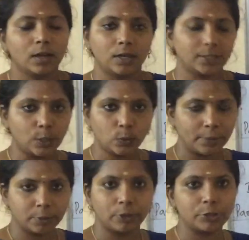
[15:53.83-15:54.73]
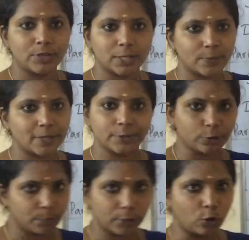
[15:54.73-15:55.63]
now I am going to explain a
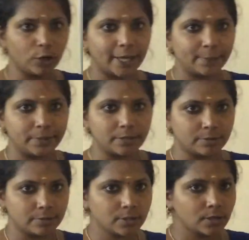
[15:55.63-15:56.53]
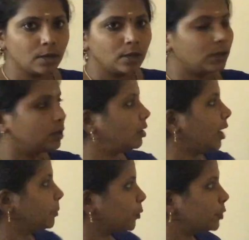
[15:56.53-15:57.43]
topic called IP address.
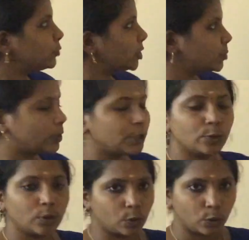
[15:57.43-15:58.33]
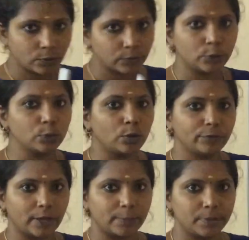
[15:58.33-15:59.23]
I am going to explain you an overview
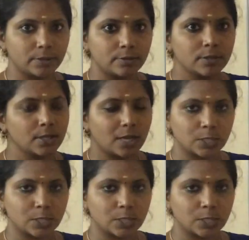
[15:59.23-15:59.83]
of IP address and